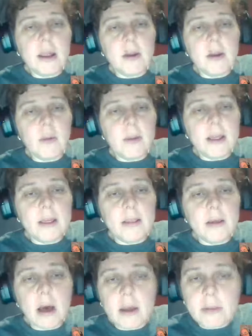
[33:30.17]
Nobody
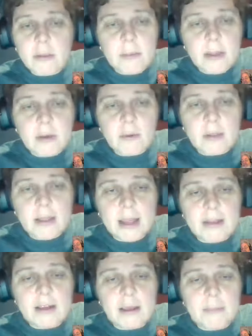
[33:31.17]
talks to me during
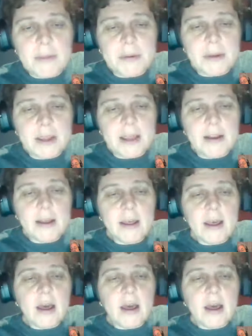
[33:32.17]
that time period.